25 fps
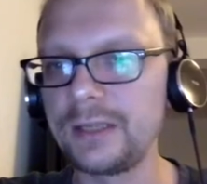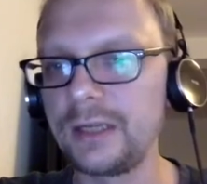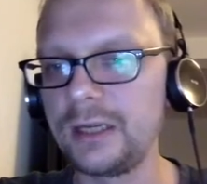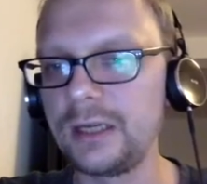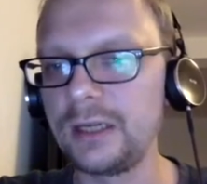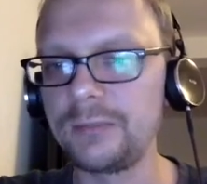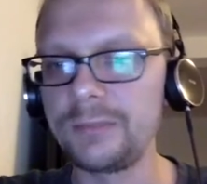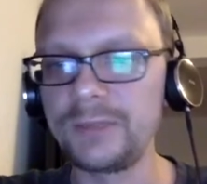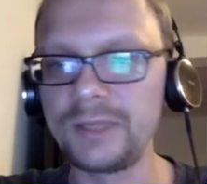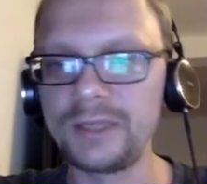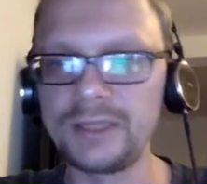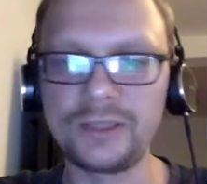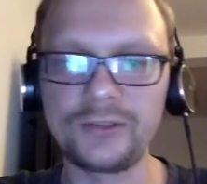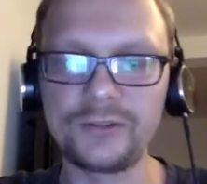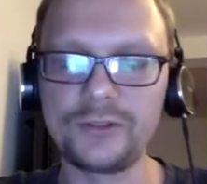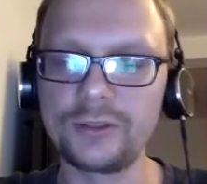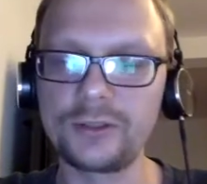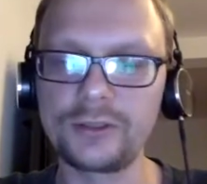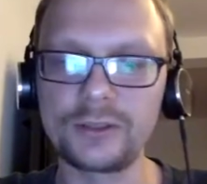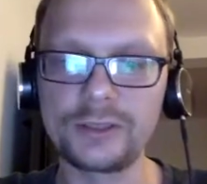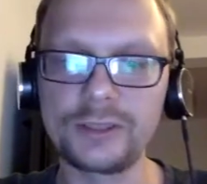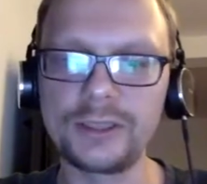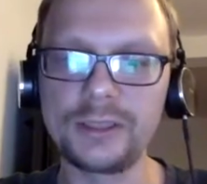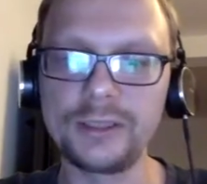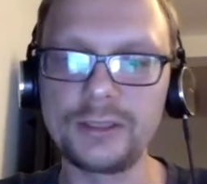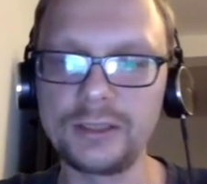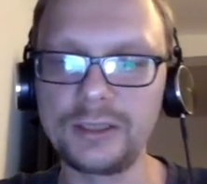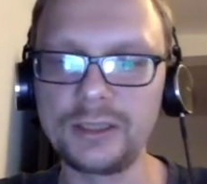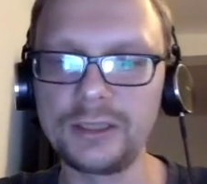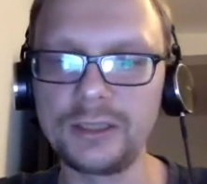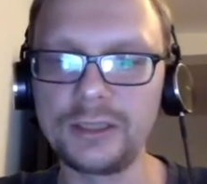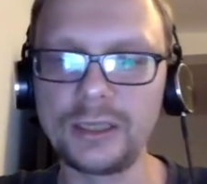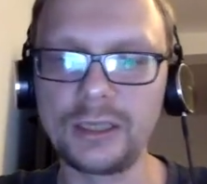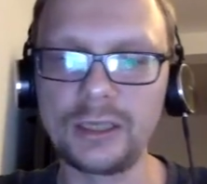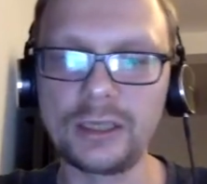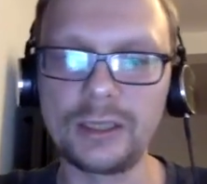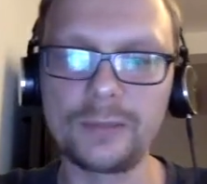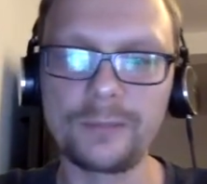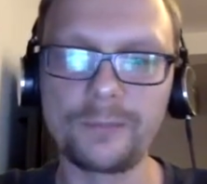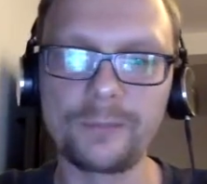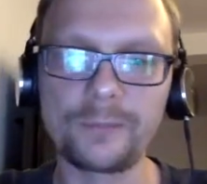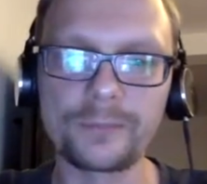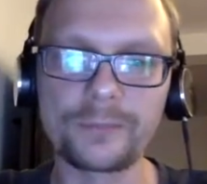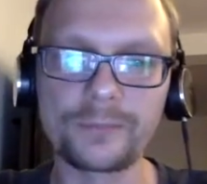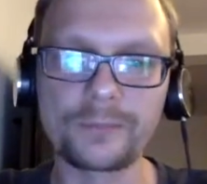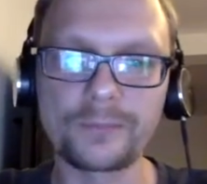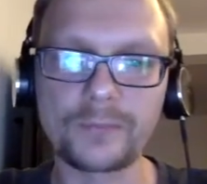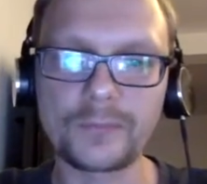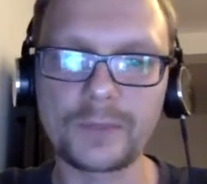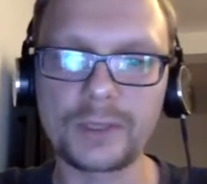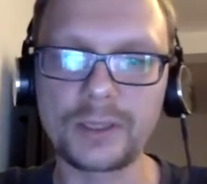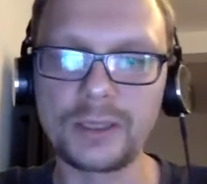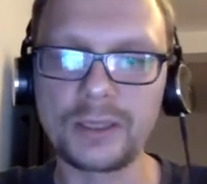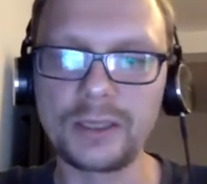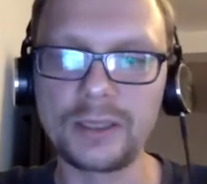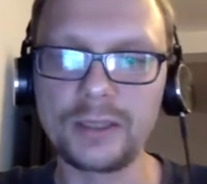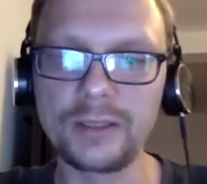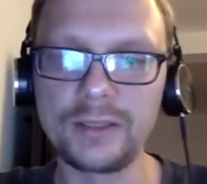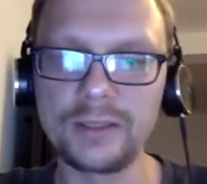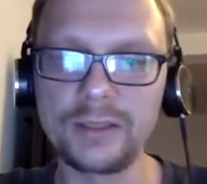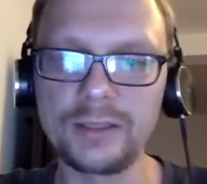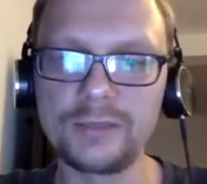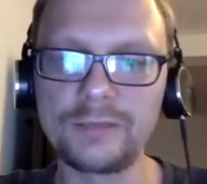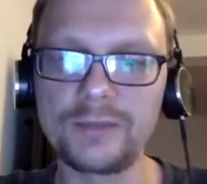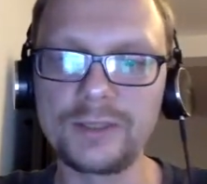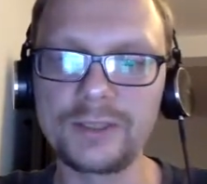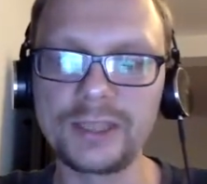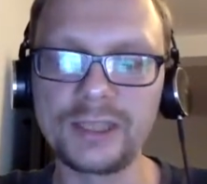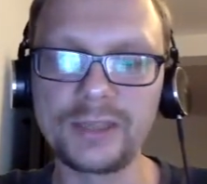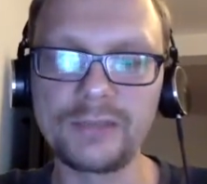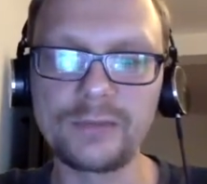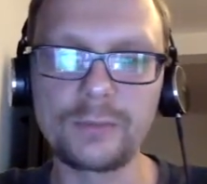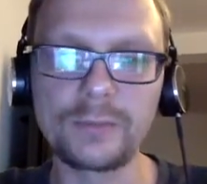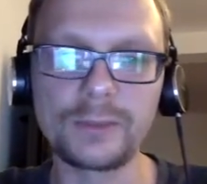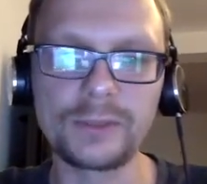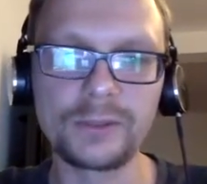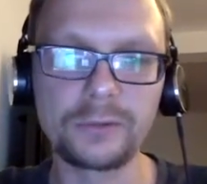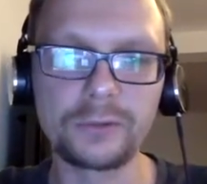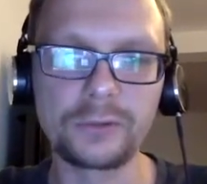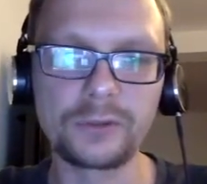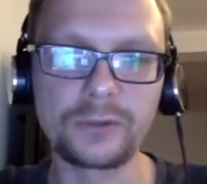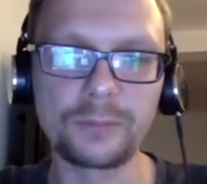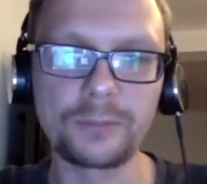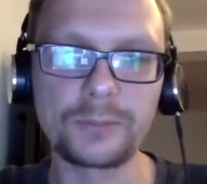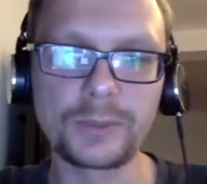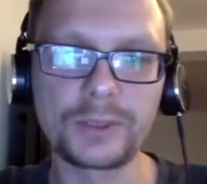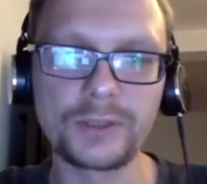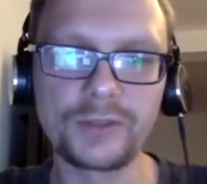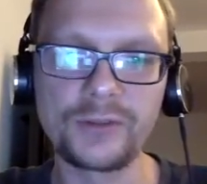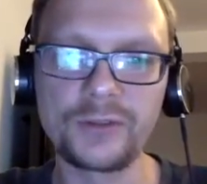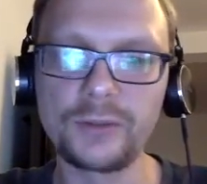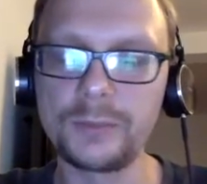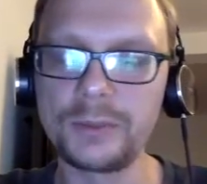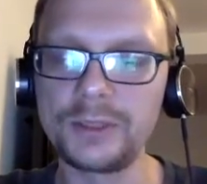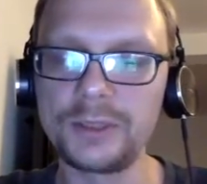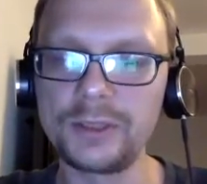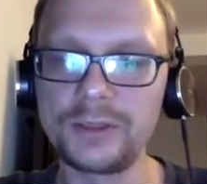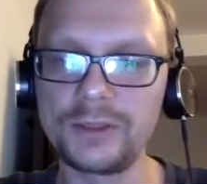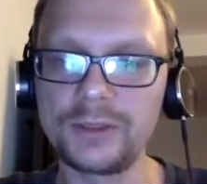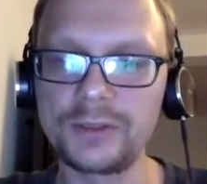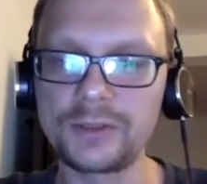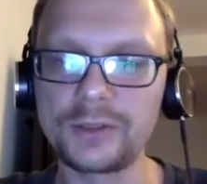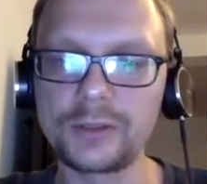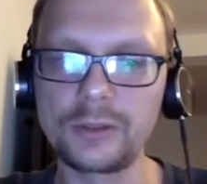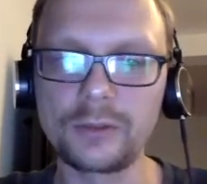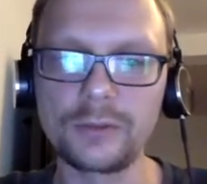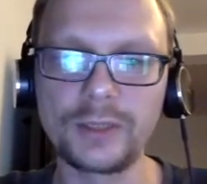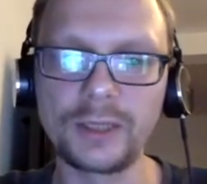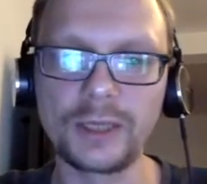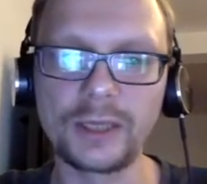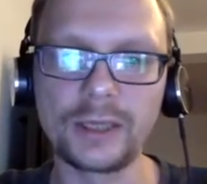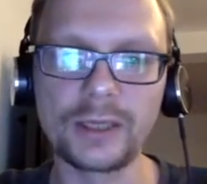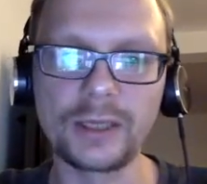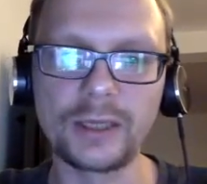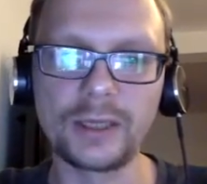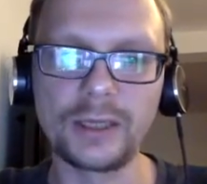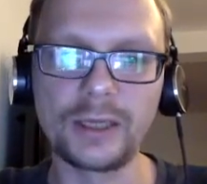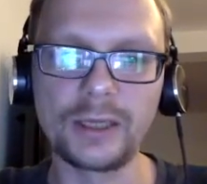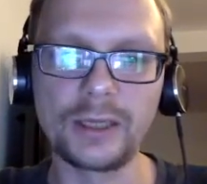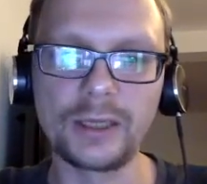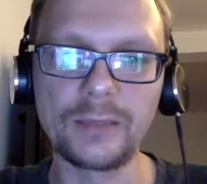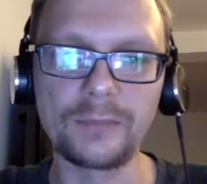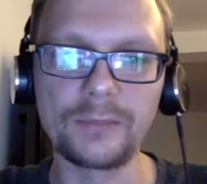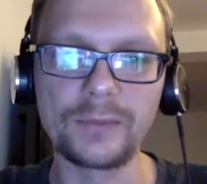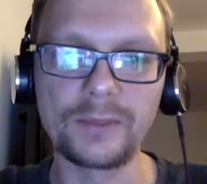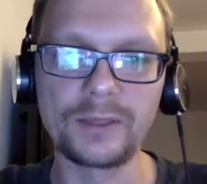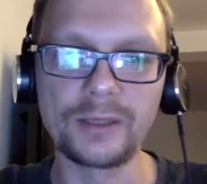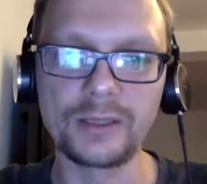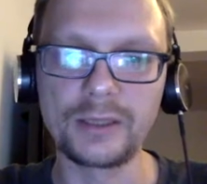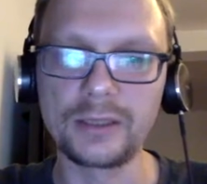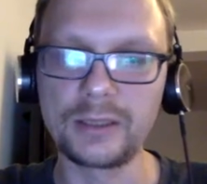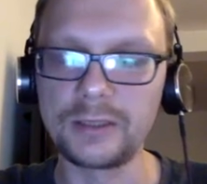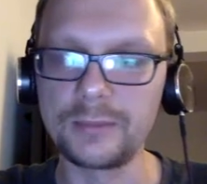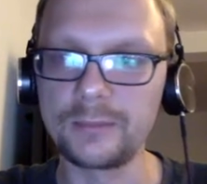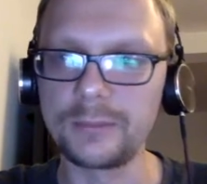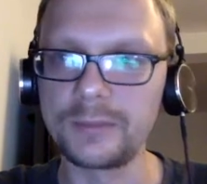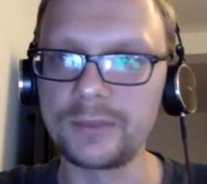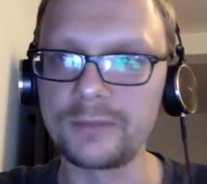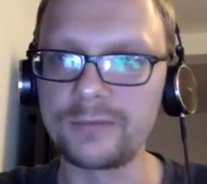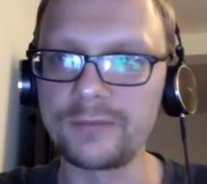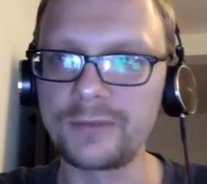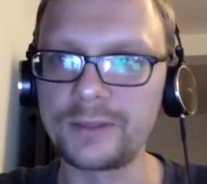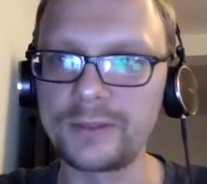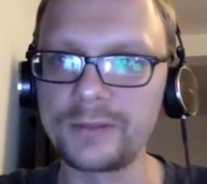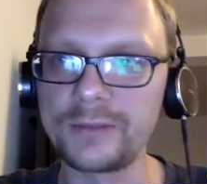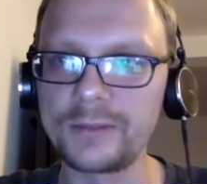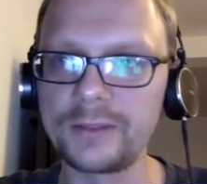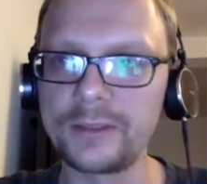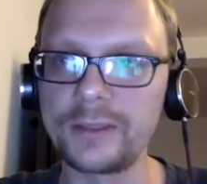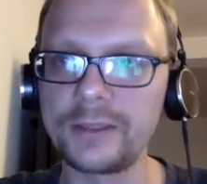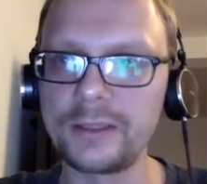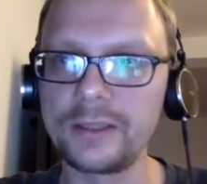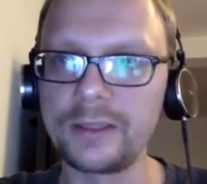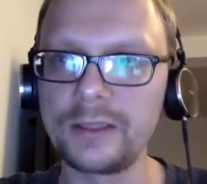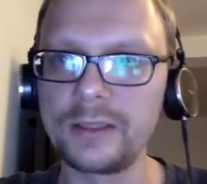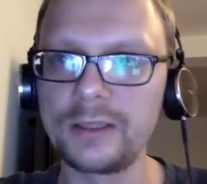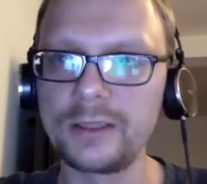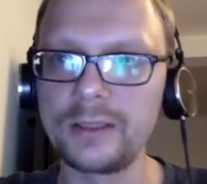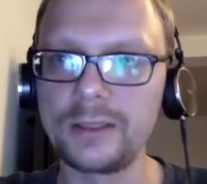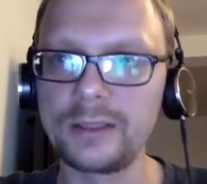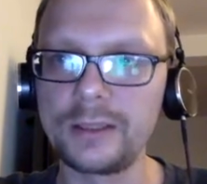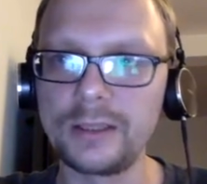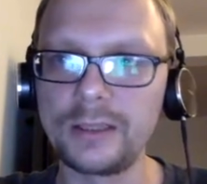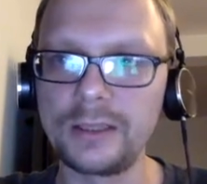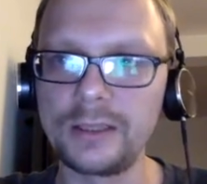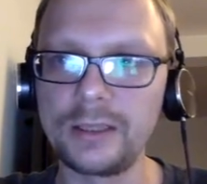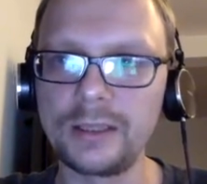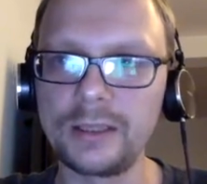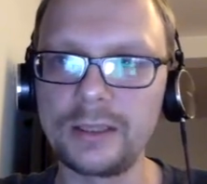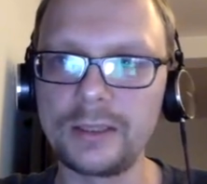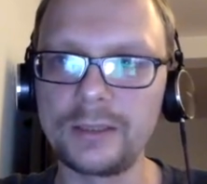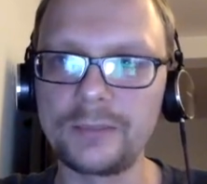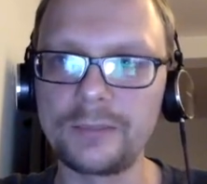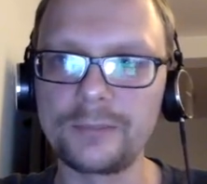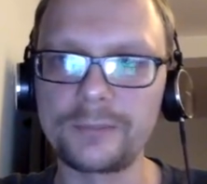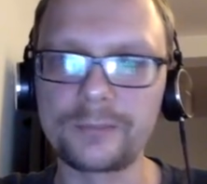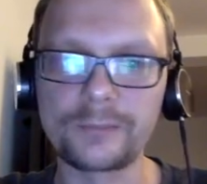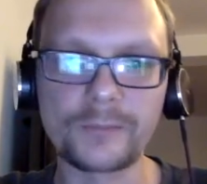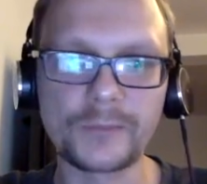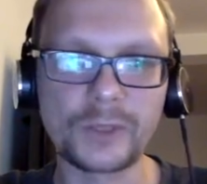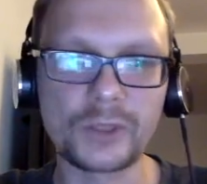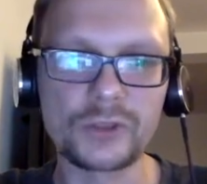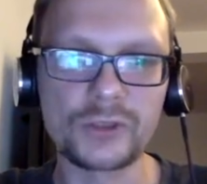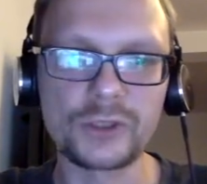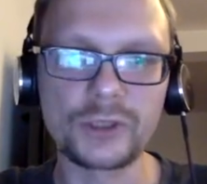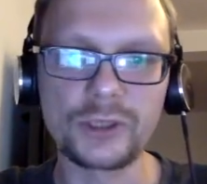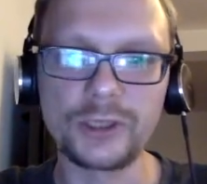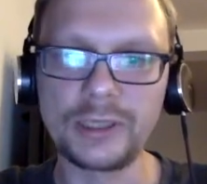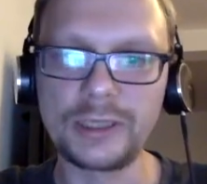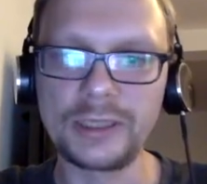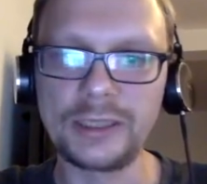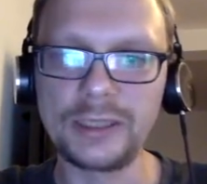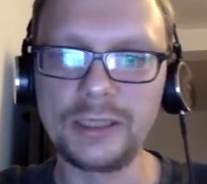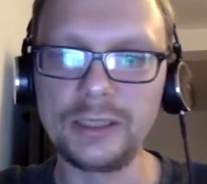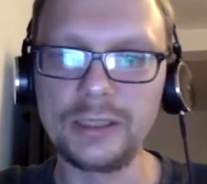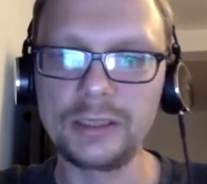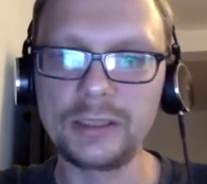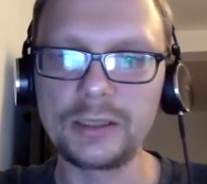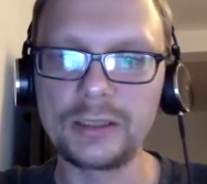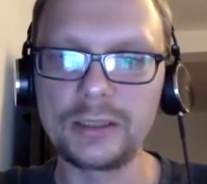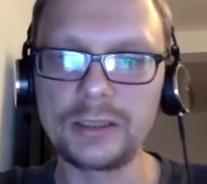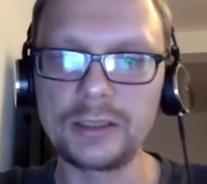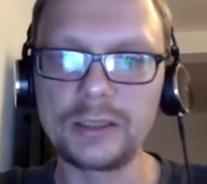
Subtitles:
and I certainly invite everybody to participate in this coding fun journey.